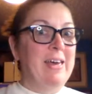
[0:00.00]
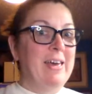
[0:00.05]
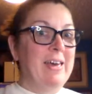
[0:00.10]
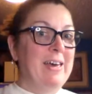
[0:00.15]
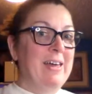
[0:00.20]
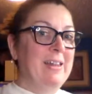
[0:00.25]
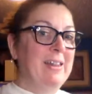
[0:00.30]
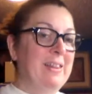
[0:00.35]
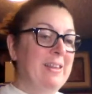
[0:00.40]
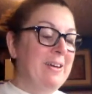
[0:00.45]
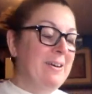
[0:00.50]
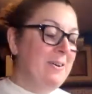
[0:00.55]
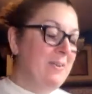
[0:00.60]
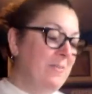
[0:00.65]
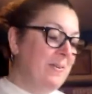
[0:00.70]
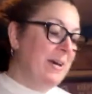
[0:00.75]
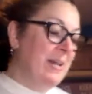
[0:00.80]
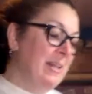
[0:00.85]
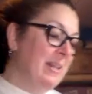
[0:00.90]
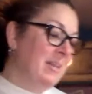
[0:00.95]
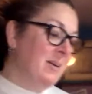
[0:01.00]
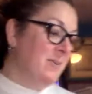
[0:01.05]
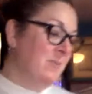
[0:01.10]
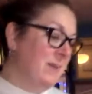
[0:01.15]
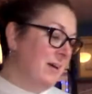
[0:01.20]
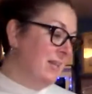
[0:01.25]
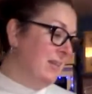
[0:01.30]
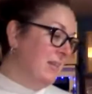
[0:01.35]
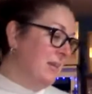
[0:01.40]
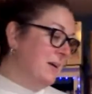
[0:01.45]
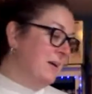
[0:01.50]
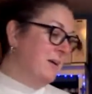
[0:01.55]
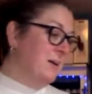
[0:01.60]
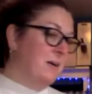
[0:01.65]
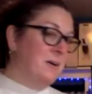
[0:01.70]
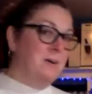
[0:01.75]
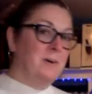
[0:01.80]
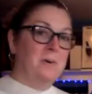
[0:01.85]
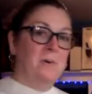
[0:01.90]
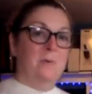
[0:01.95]
Hello, hello,
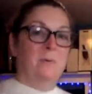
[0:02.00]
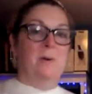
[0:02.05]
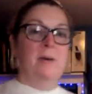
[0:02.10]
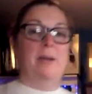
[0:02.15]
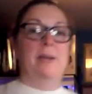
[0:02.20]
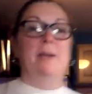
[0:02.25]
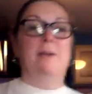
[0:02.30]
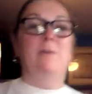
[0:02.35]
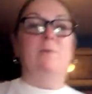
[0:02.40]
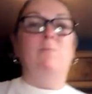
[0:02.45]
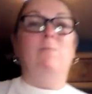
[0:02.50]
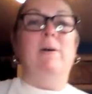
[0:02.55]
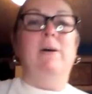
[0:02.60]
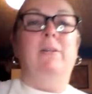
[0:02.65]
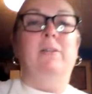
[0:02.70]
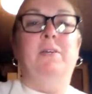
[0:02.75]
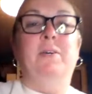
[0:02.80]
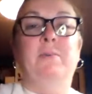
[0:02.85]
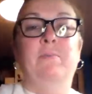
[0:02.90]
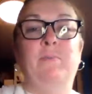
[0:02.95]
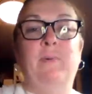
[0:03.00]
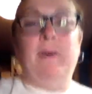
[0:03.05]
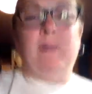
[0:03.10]
hello, and welcome